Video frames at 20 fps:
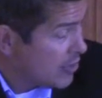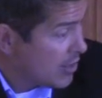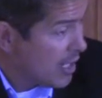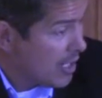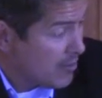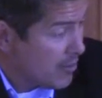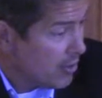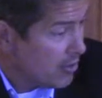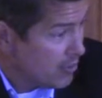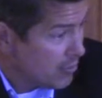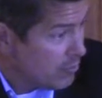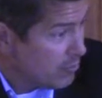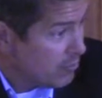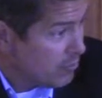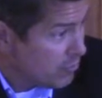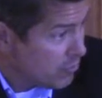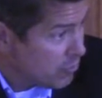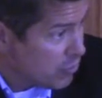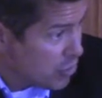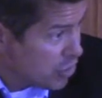You got to be able
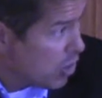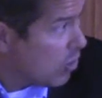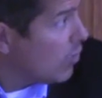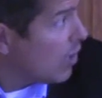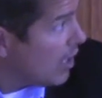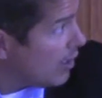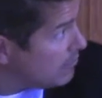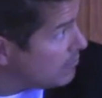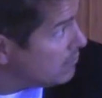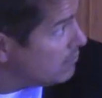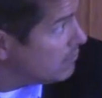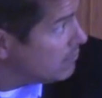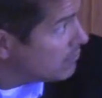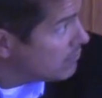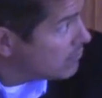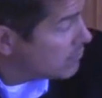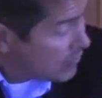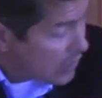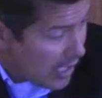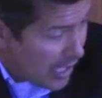to show up
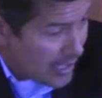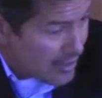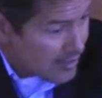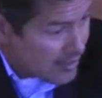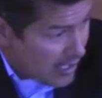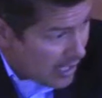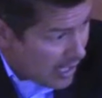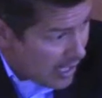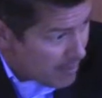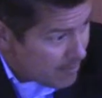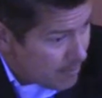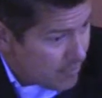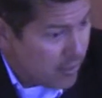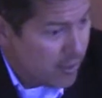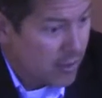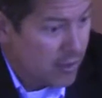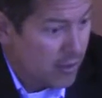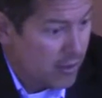on time.